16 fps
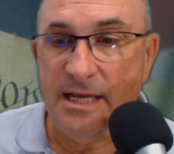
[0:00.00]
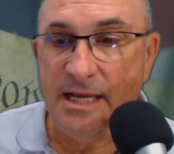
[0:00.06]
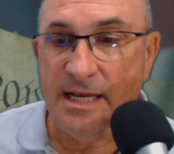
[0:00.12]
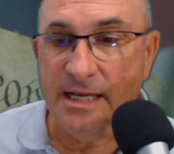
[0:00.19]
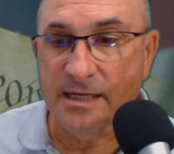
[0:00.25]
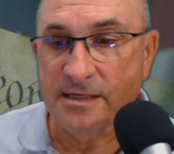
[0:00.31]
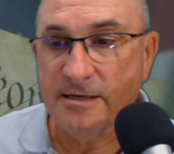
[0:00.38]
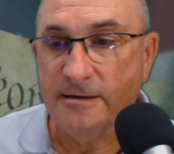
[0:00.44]

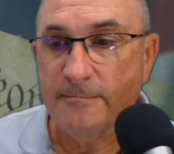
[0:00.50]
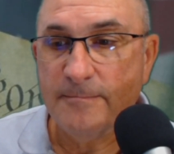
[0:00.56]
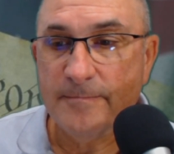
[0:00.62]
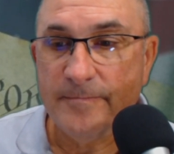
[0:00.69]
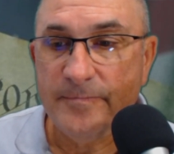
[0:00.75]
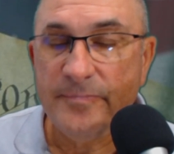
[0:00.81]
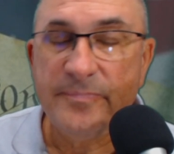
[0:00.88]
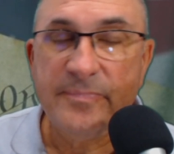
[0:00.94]
And
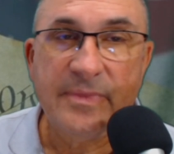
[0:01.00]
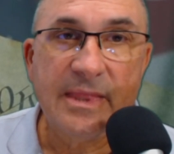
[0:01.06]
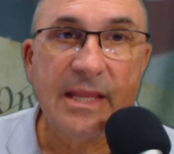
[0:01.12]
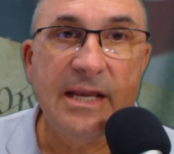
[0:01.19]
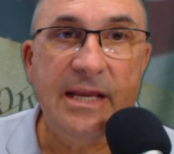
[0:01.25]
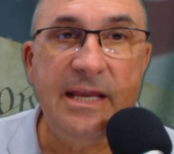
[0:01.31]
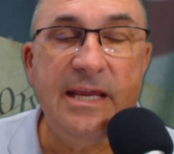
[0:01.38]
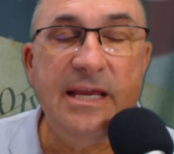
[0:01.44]

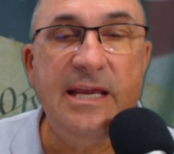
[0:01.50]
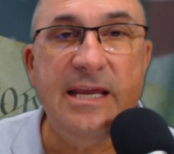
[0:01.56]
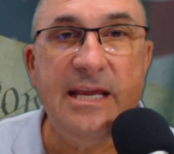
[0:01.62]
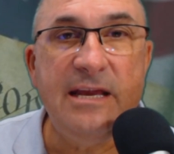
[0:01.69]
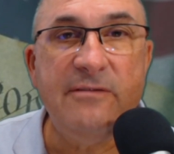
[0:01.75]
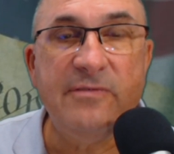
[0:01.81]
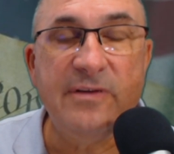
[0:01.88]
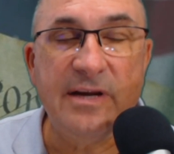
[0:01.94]
he
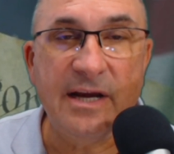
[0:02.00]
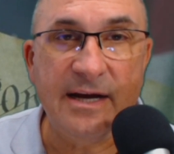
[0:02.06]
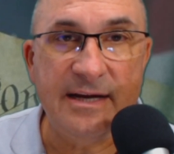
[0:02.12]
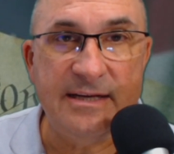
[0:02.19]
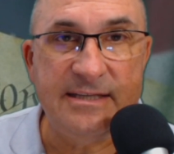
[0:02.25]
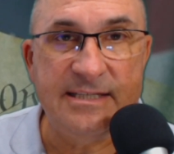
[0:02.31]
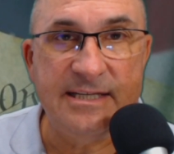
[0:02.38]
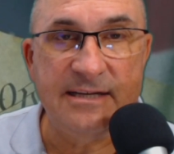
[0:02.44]
even
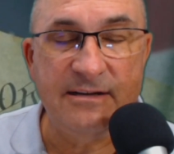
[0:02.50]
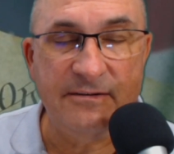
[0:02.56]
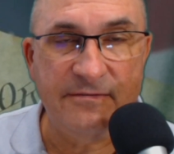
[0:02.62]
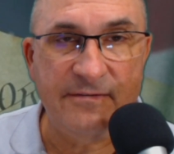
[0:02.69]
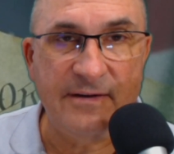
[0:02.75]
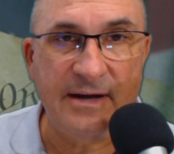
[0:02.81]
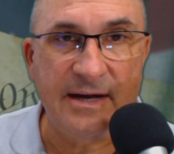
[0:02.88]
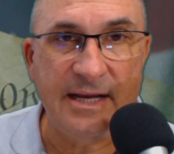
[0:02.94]

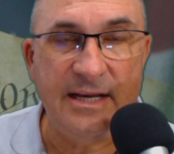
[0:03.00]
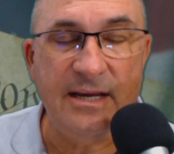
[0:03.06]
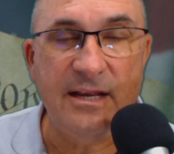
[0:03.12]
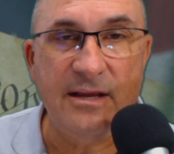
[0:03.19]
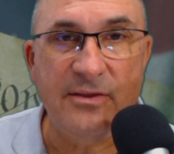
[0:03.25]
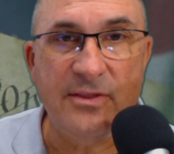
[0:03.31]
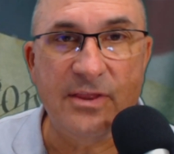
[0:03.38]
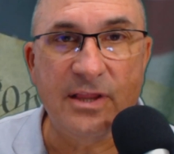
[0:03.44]
identified
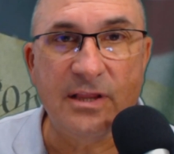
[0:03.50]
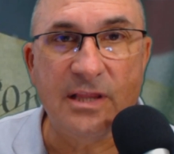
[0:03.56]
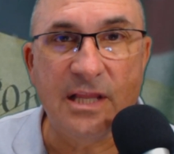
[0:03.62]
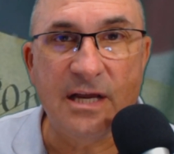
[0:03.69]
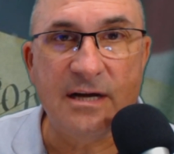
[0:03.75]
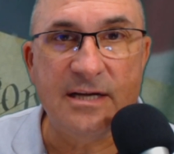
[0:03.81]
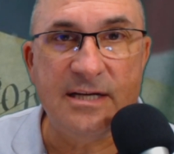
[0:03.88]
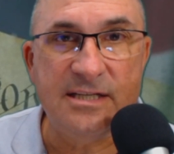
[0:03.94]
the
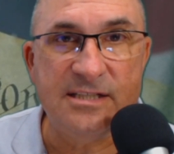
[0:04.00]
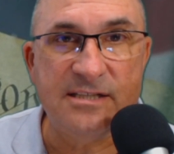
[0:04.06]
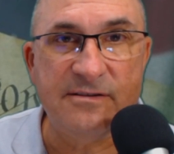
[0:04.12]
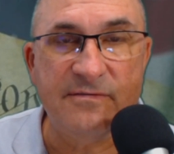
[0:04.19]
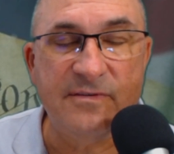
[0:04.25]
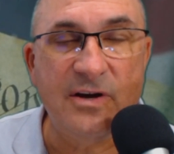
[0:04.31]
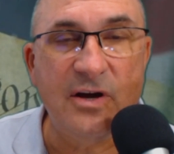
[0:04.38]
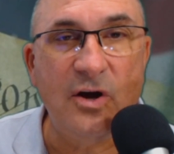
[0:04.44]
lines
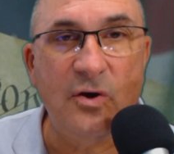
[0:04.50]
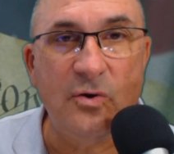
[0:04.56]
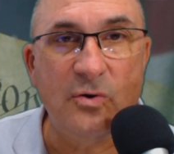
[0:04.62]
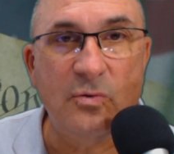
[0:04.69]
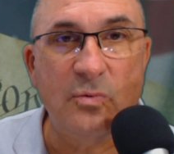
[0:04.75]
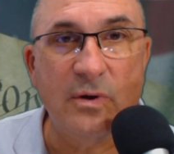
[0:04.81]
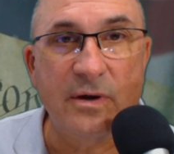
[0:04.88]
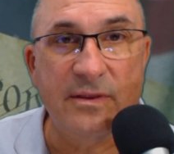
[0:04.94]
of
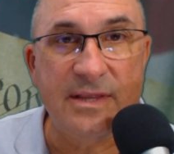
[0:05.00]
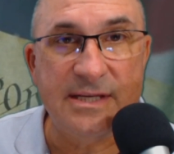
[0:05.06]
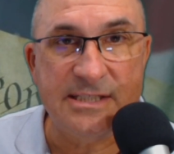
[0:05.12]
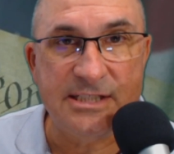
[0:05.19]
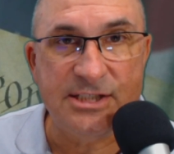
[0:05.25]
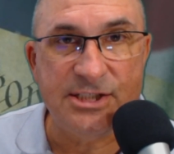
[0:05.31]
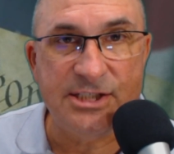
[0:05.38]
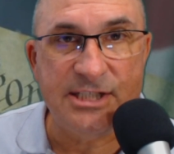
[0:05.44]
code where
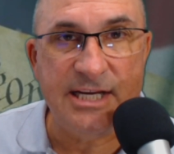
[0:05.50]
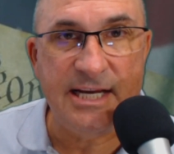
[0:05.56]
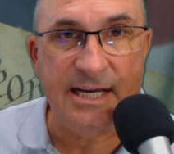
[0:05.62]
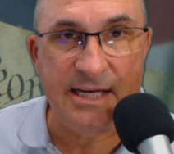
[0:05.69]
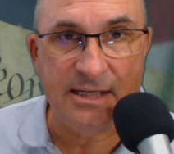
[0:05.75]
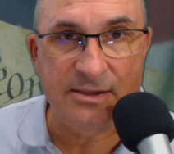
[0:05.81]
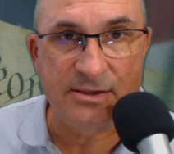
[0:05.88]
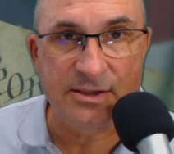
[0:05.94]
this
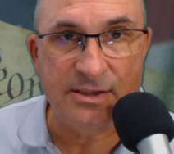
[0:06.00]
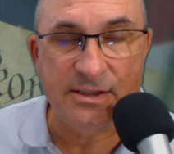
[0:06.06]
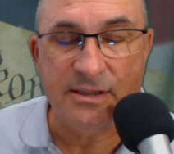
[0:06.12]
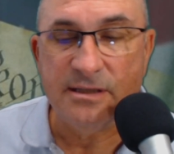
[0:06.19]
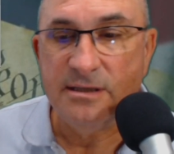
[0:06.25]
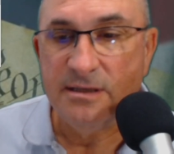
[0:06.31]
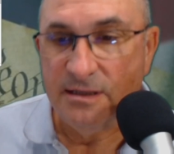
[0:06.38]
changed.